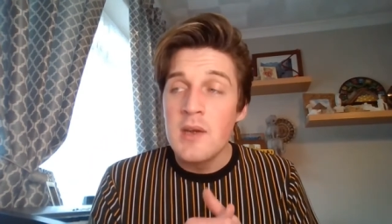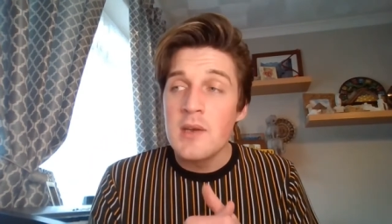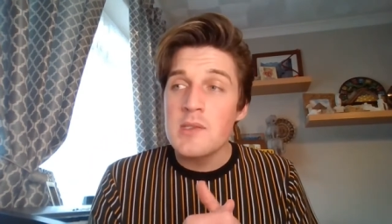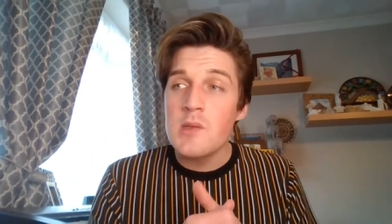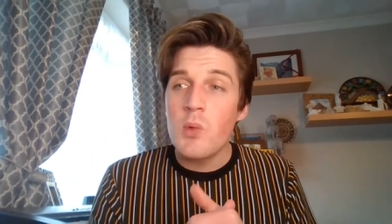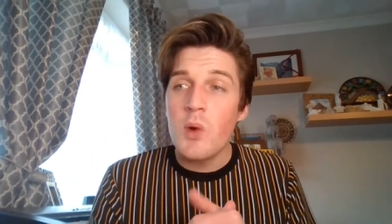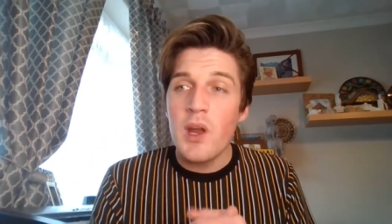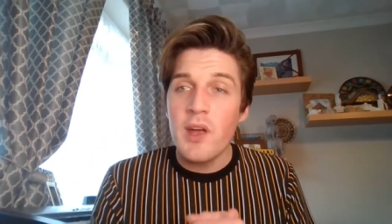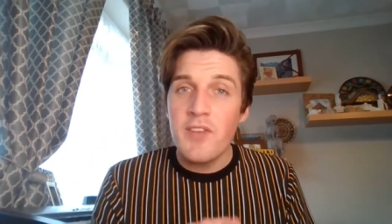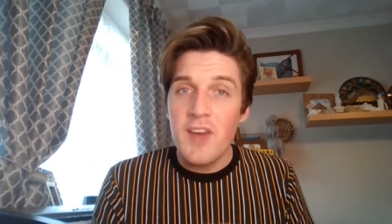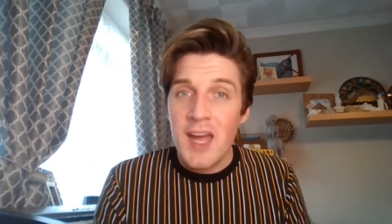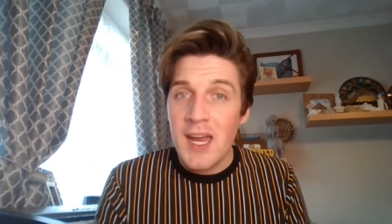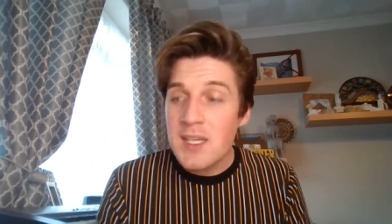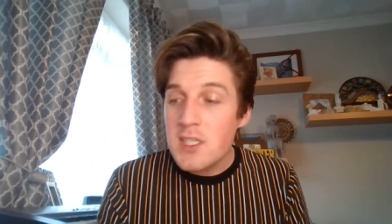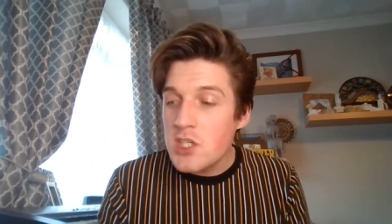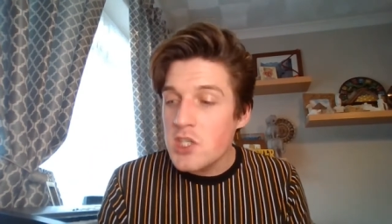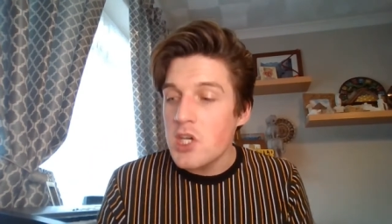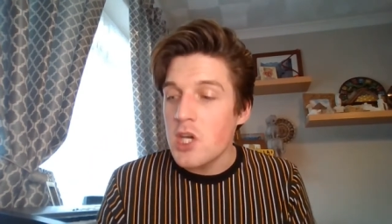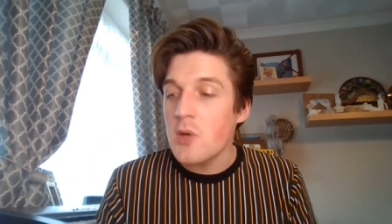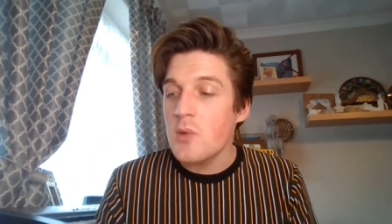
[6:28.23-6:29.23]
So what I've
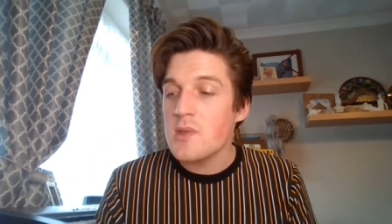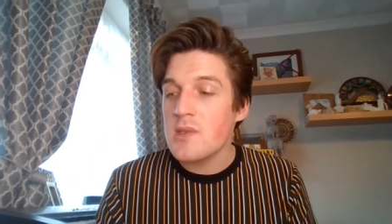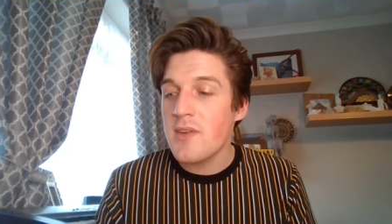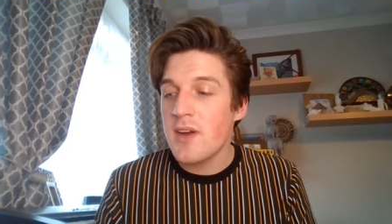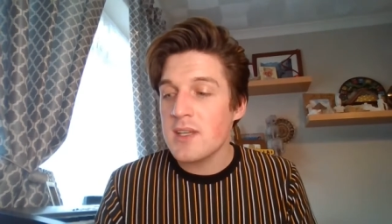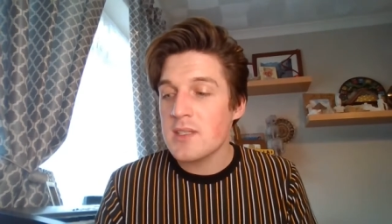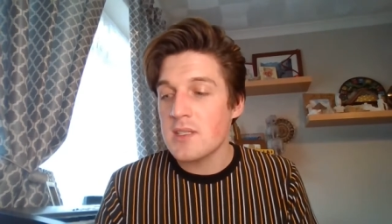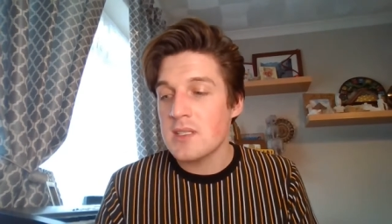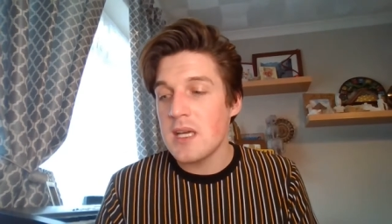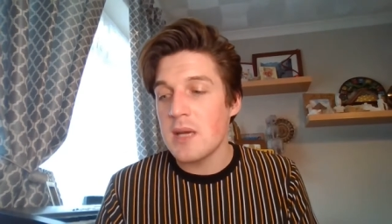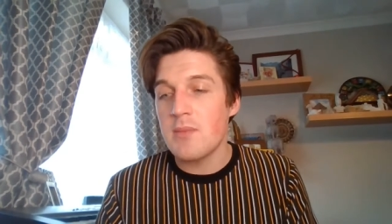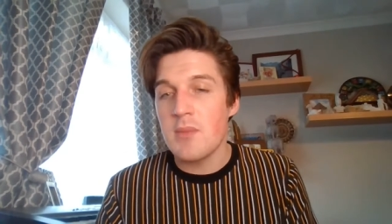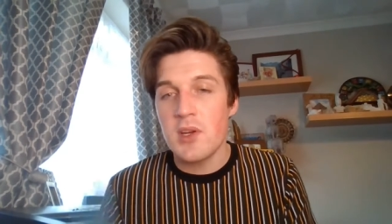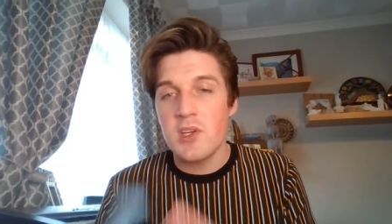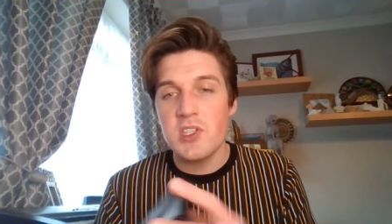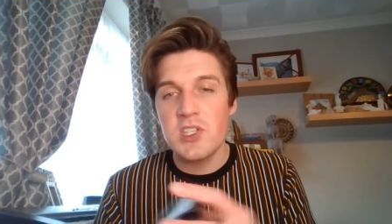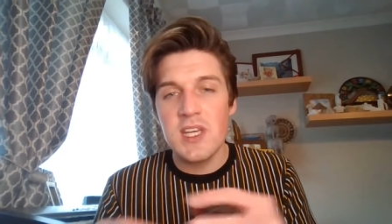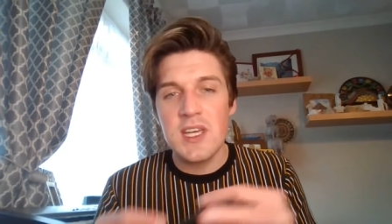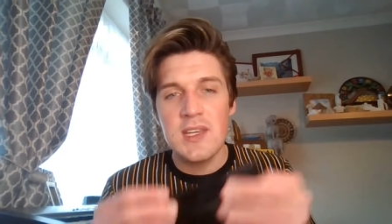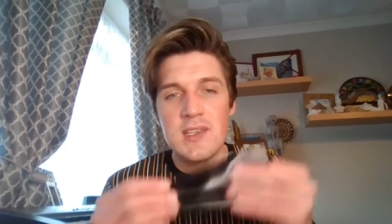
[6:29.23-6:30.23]
had to do is I have to take
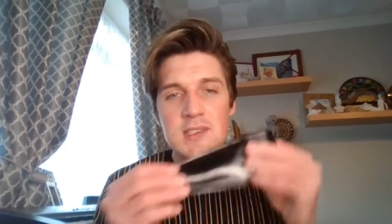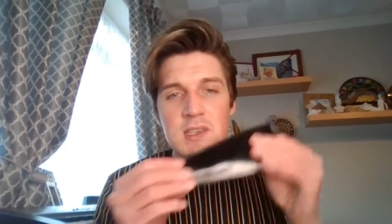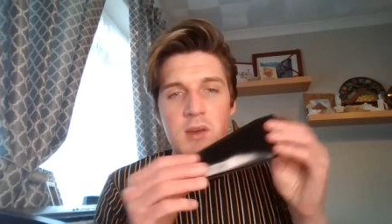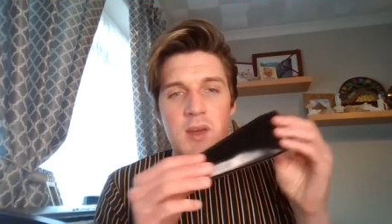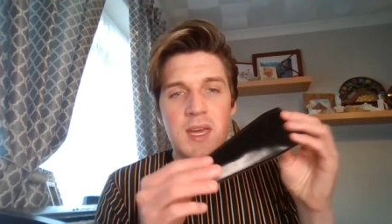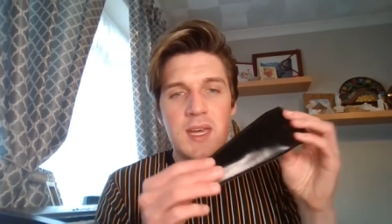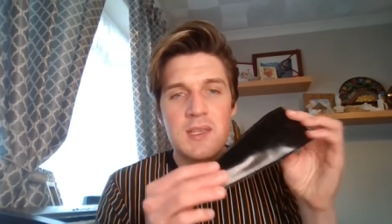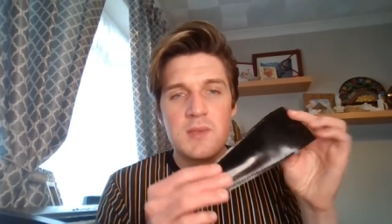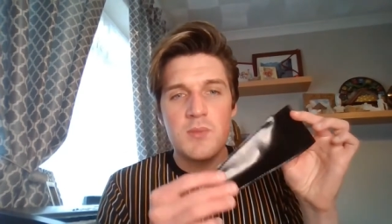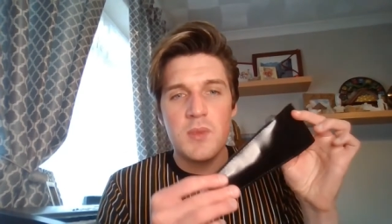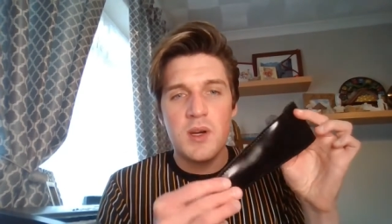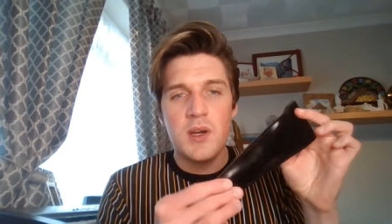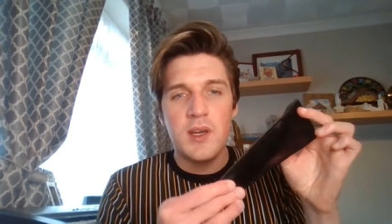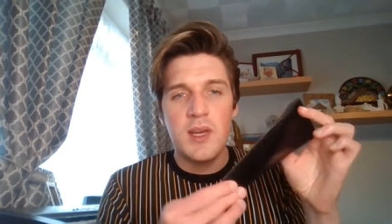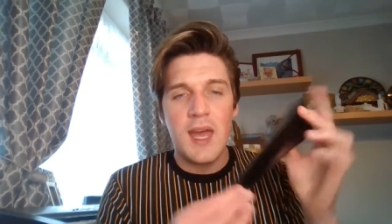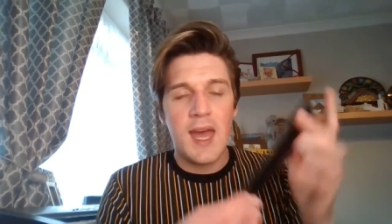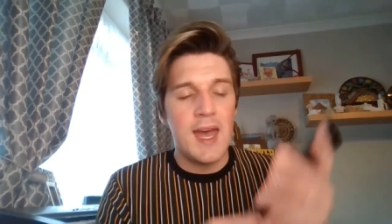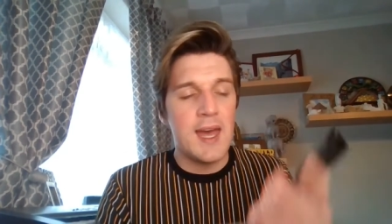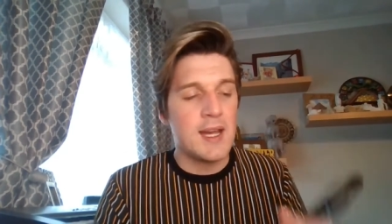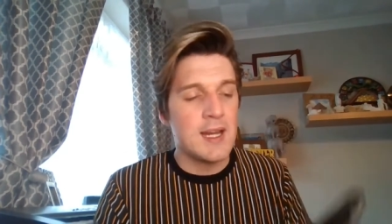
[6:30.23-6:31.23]
my shears. So here's
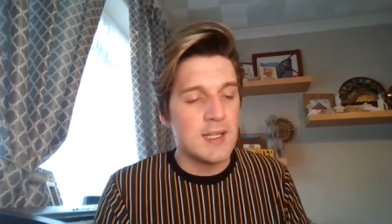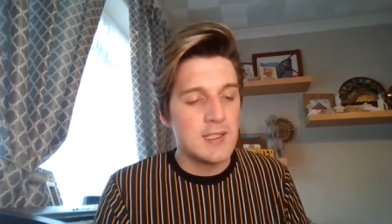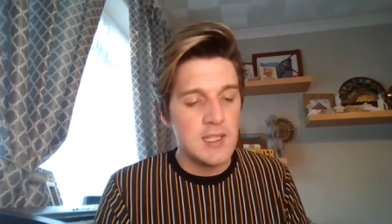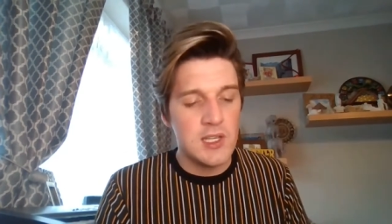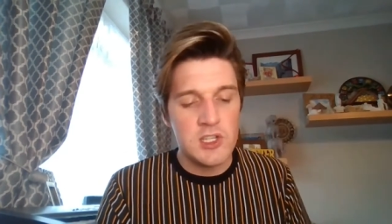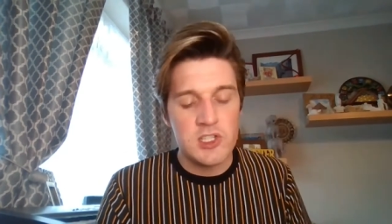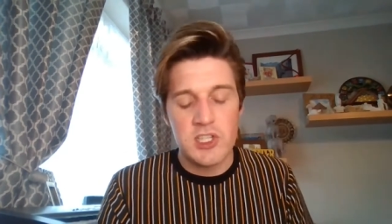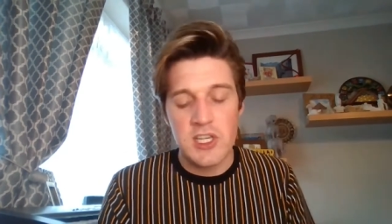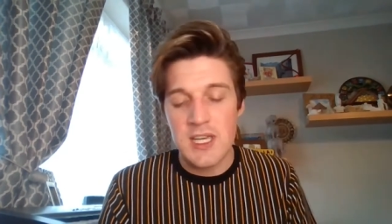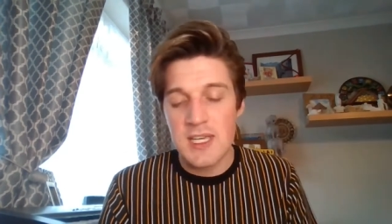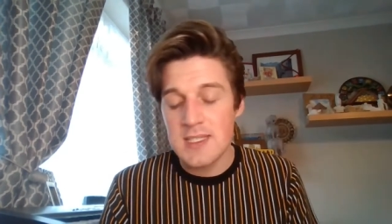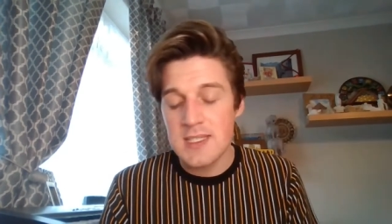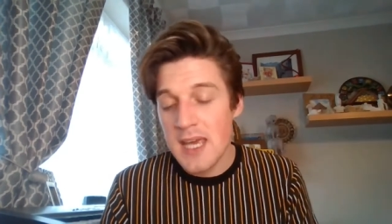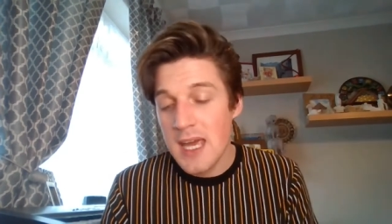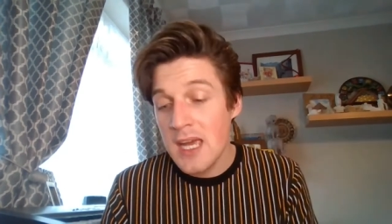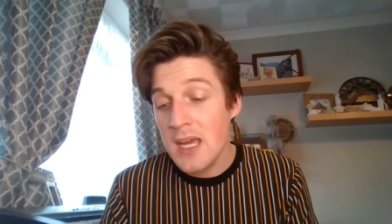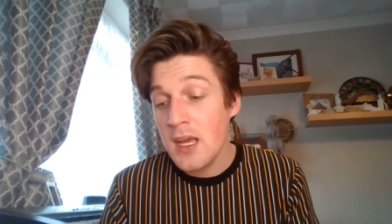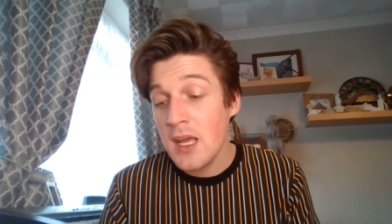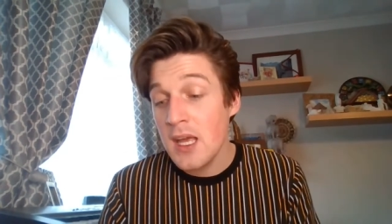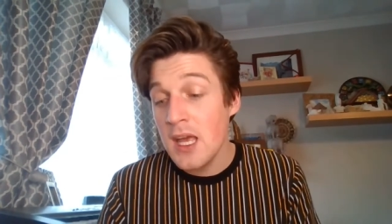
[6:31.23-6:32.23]
my hair cutting shears here.